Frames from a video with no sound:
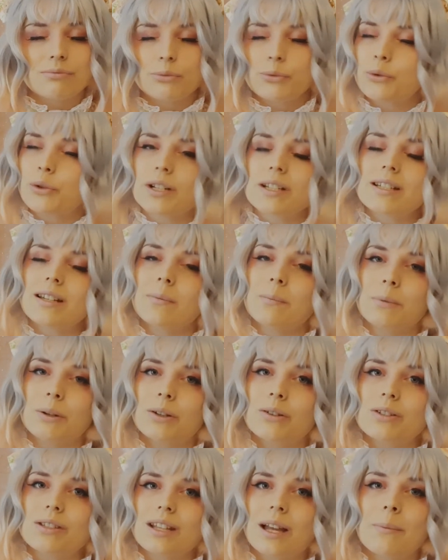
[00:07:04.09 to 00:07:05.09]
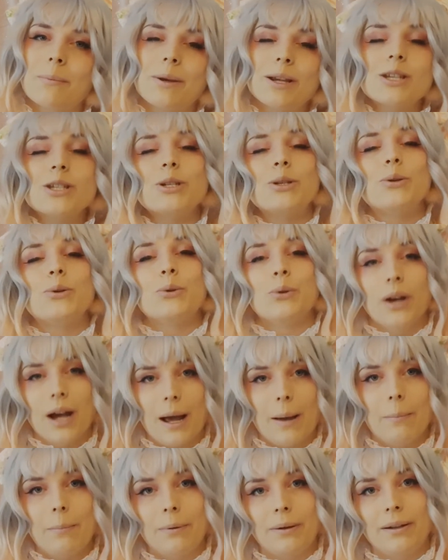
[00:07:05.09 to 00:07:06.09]
dress up because that makes you
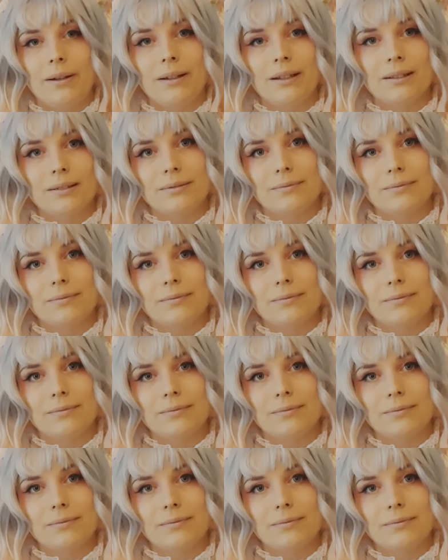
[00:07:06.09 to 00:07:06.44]
happy.